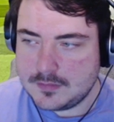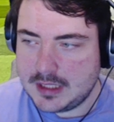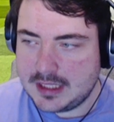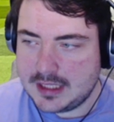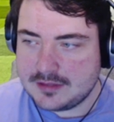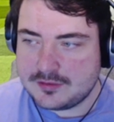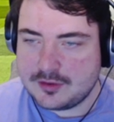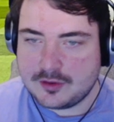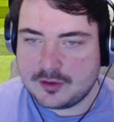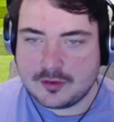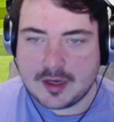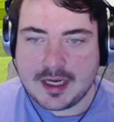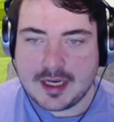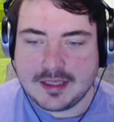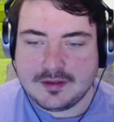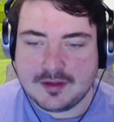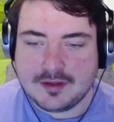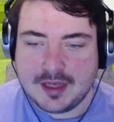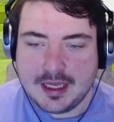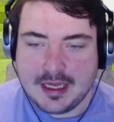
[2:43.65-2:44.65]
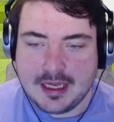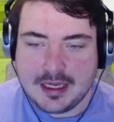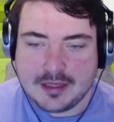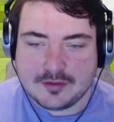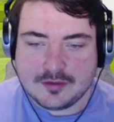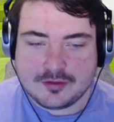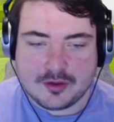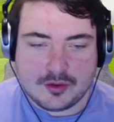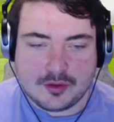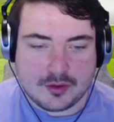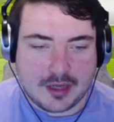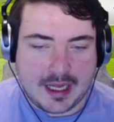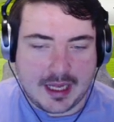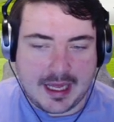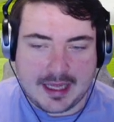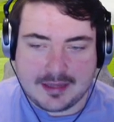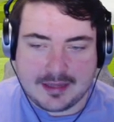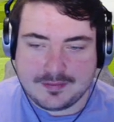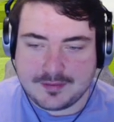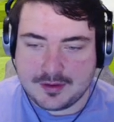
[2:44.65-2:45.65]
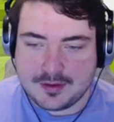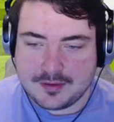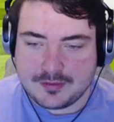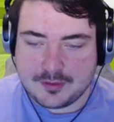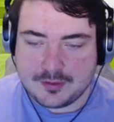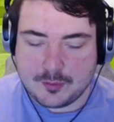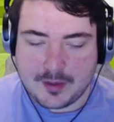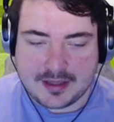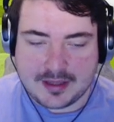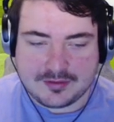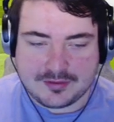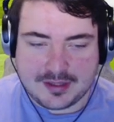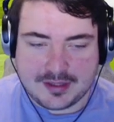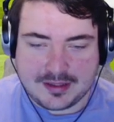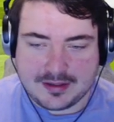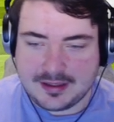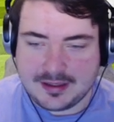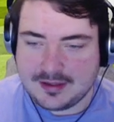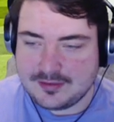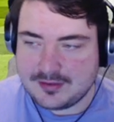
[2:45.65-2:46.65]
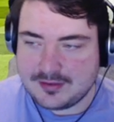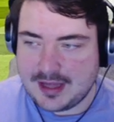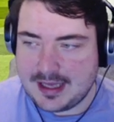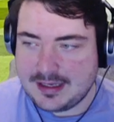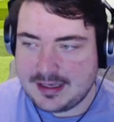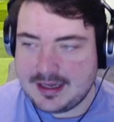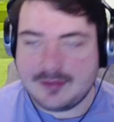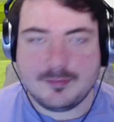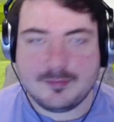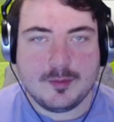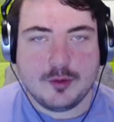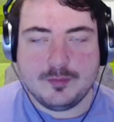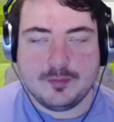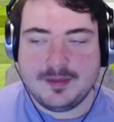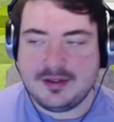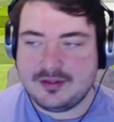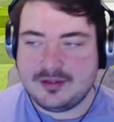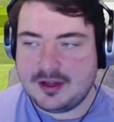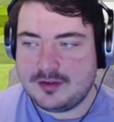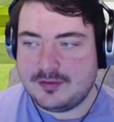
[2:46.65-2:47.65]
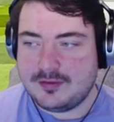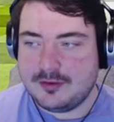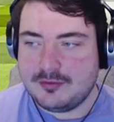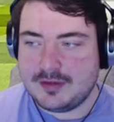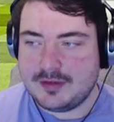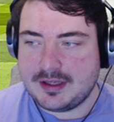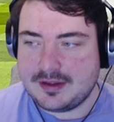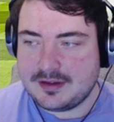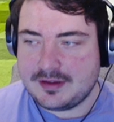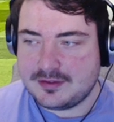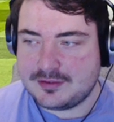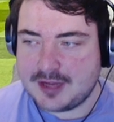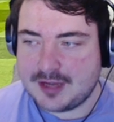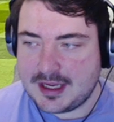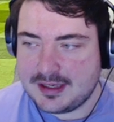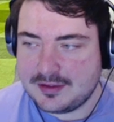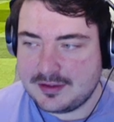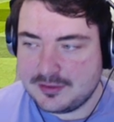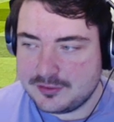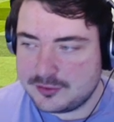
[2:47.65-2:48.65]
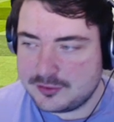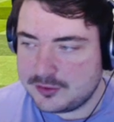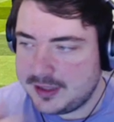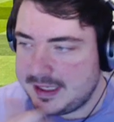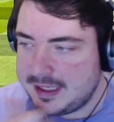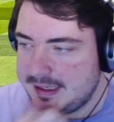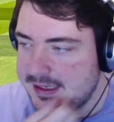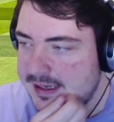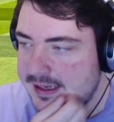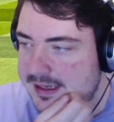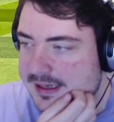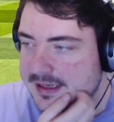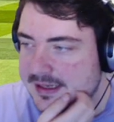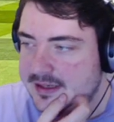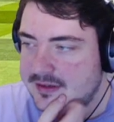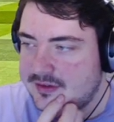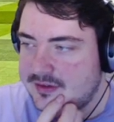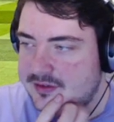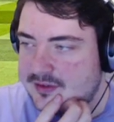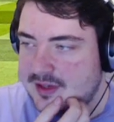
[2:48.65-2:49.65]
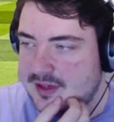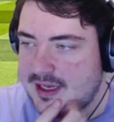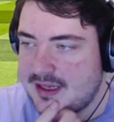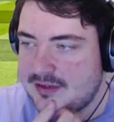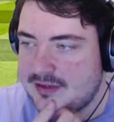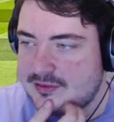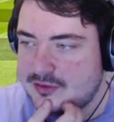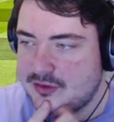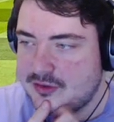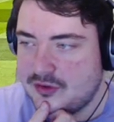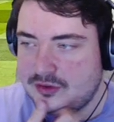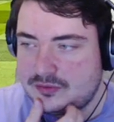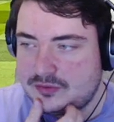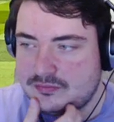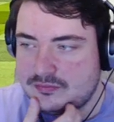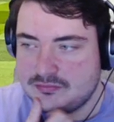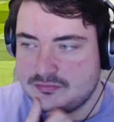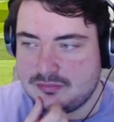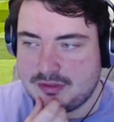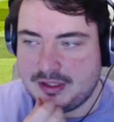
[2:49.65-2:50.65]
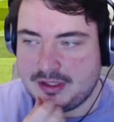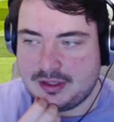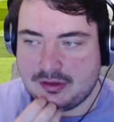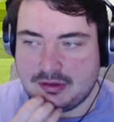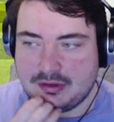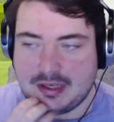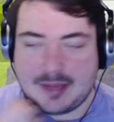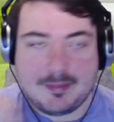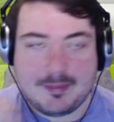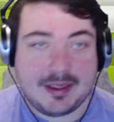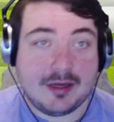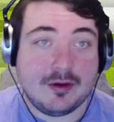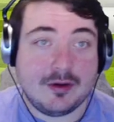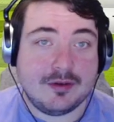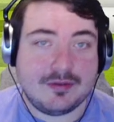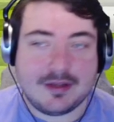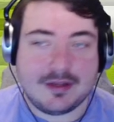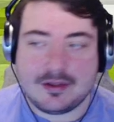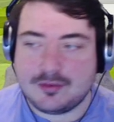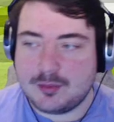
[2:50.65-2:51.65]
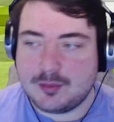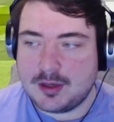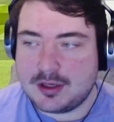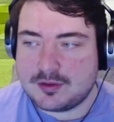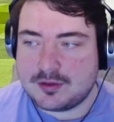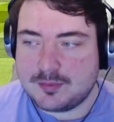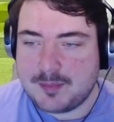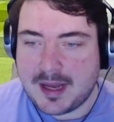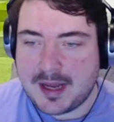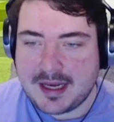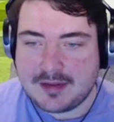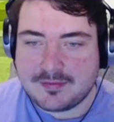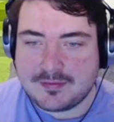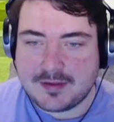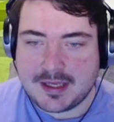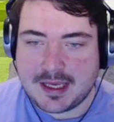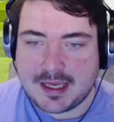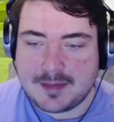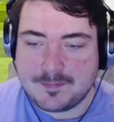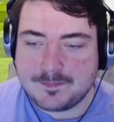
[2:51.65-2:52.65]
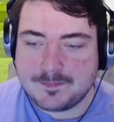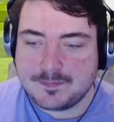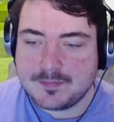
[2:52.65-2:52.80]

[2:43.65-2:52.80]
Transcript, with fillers: that's all right. So uh, the the West Indies. Then I've moved myself over to this side of the screen today. So you know, let me know if this works better for you